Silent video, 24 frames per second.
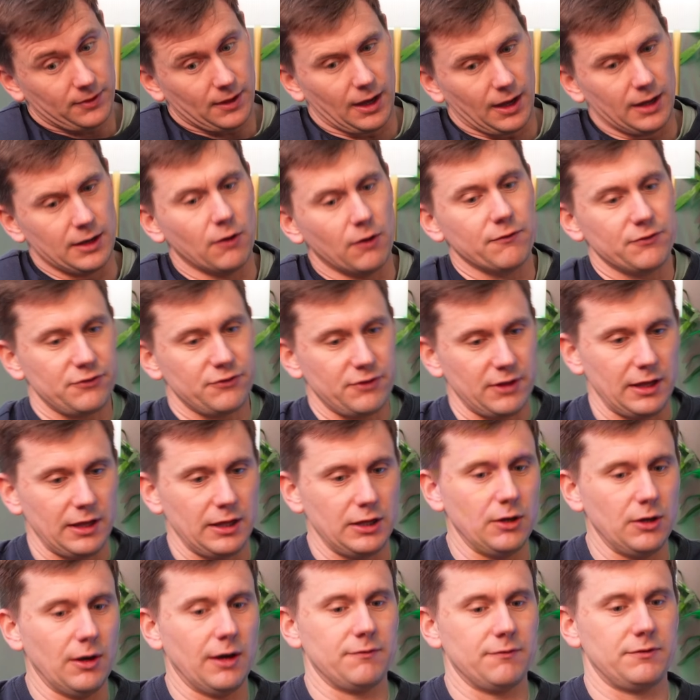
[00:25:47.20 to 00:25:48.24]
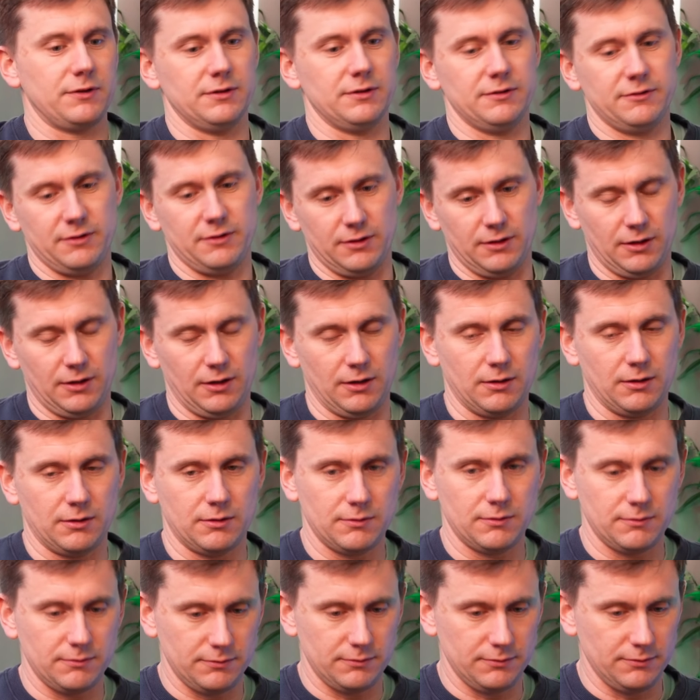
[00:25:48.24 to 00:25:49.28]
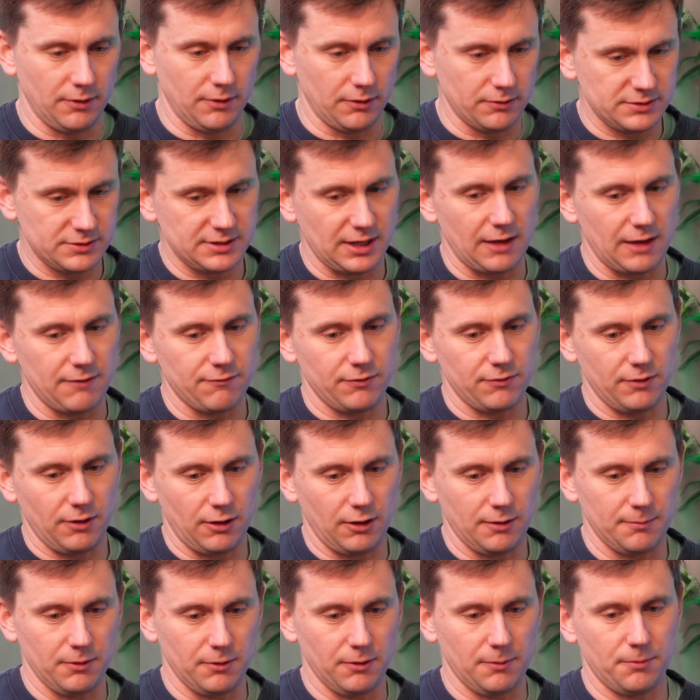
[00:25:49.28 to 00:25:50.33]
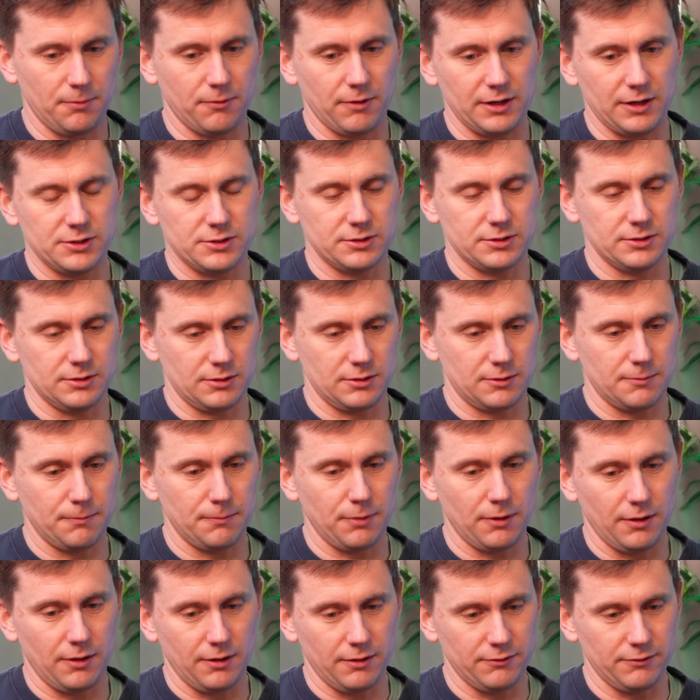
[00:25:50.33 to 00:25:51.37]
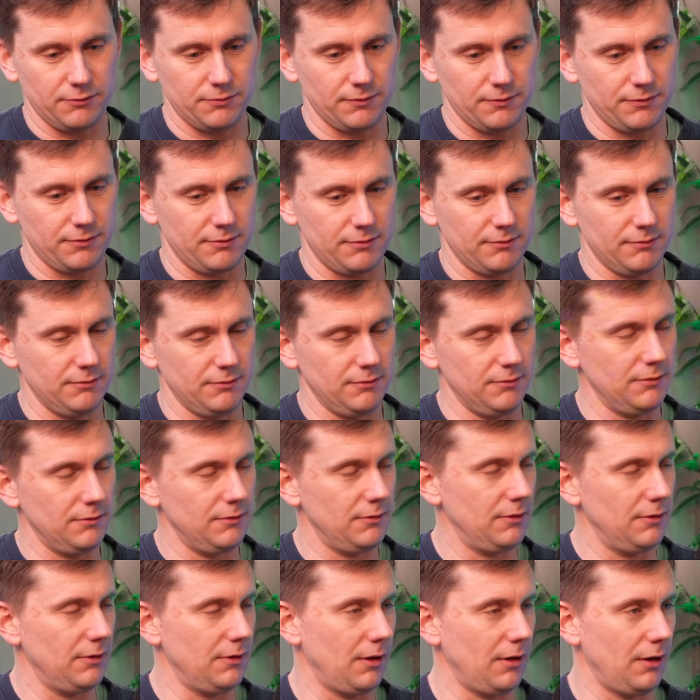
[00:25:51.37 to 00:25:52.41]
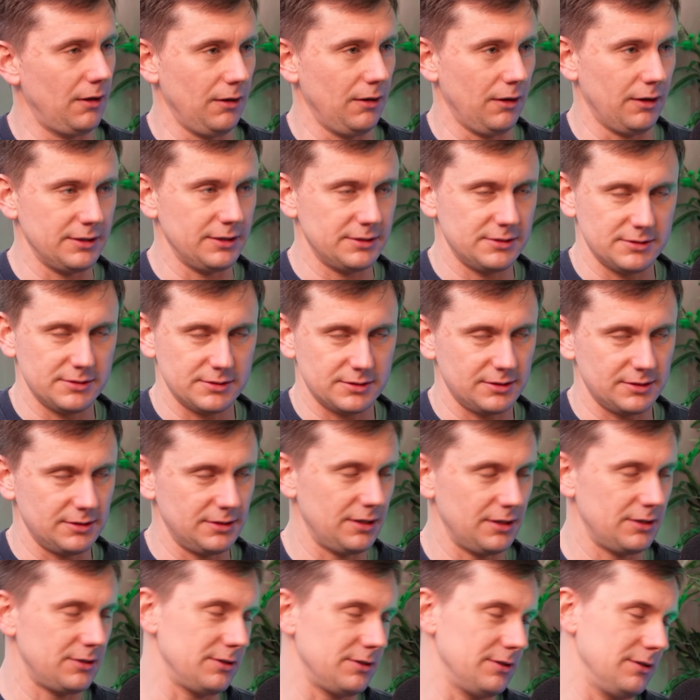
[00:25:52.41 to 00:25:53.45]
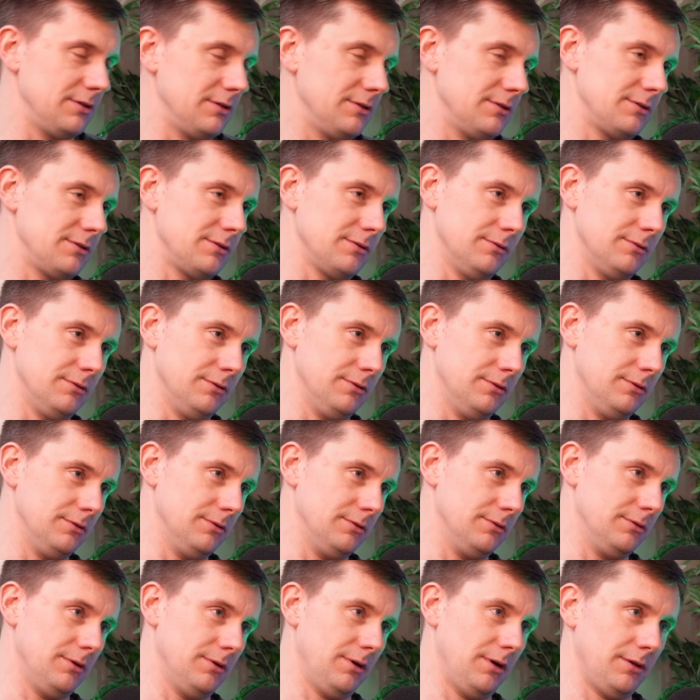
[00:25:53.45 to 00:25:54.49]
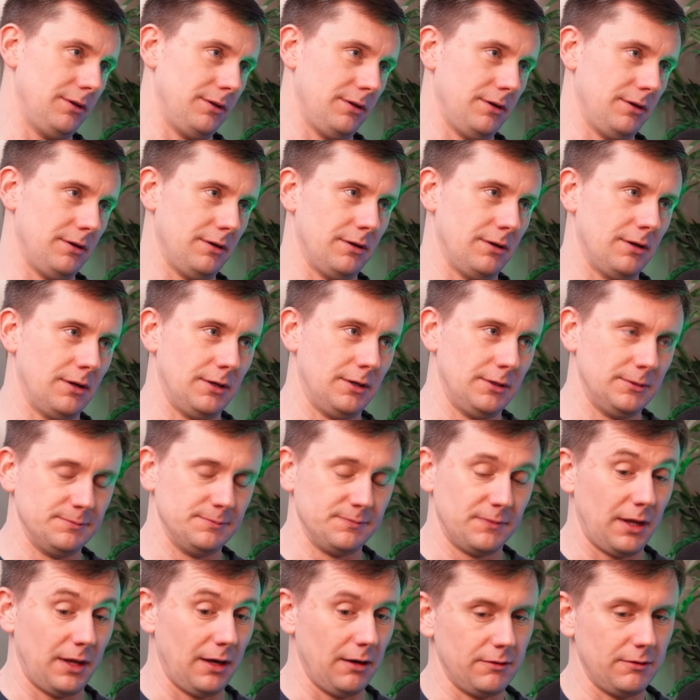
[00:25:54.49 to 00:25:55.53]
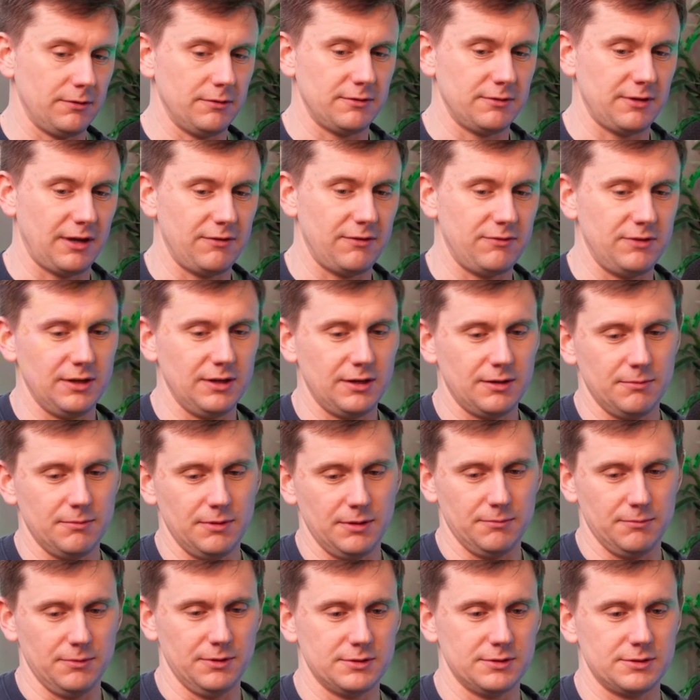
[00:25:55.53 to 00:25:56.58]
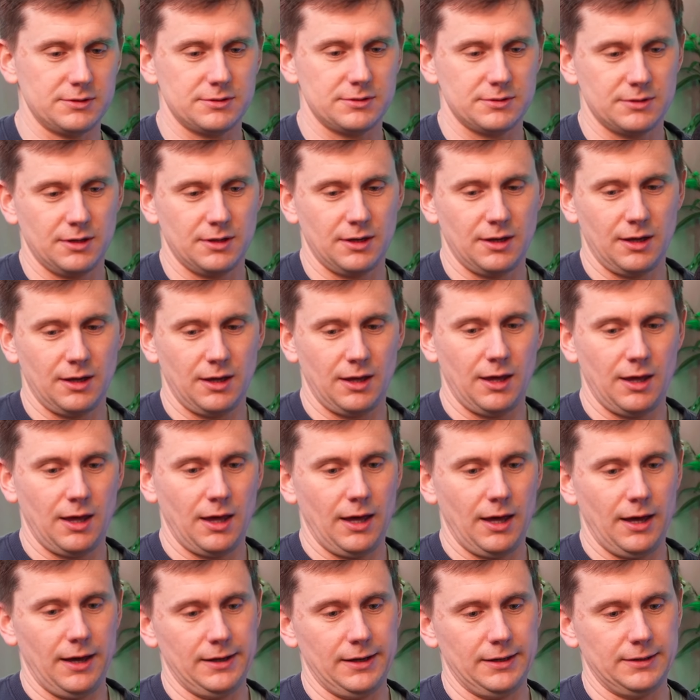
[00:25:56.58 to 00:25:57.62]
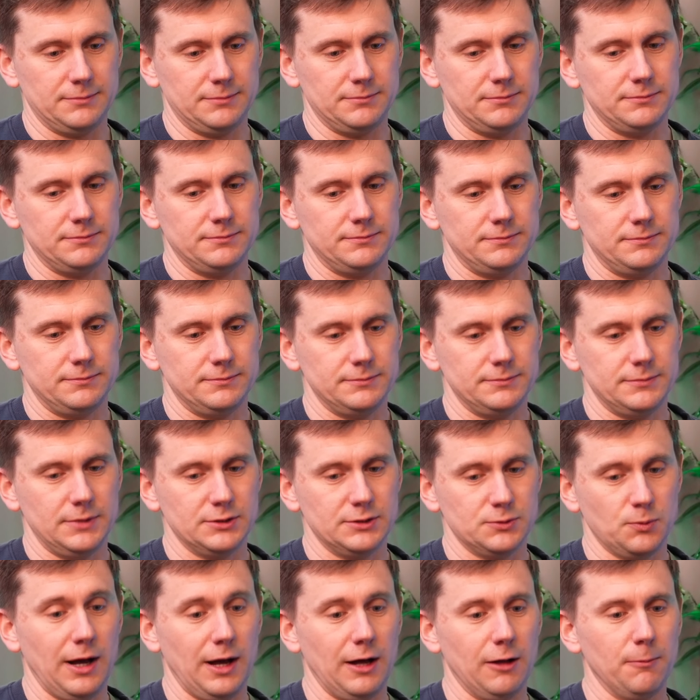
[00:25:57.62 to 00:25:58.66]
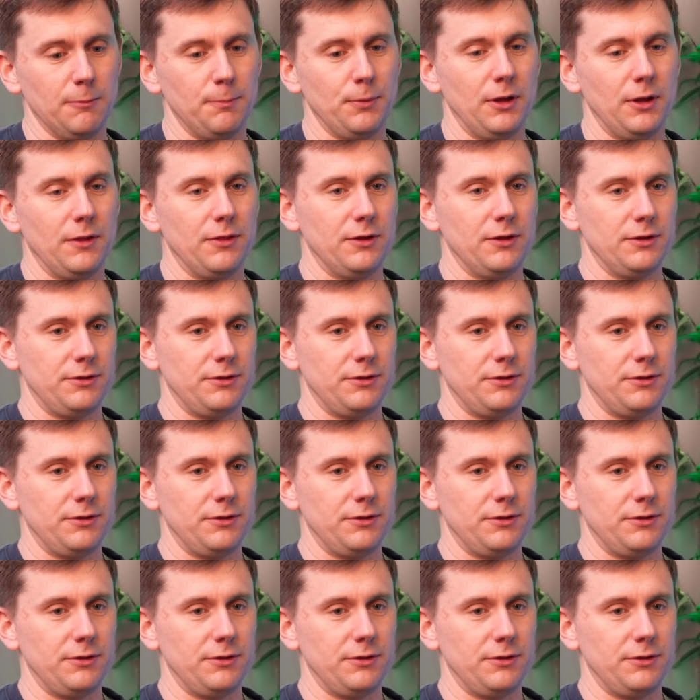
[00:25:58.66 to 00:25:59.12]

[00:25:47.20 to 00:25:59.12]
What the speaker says: and obviously you have to consider, safe, reliable operation and compliance with license conditions or other health and safety commitments as well. But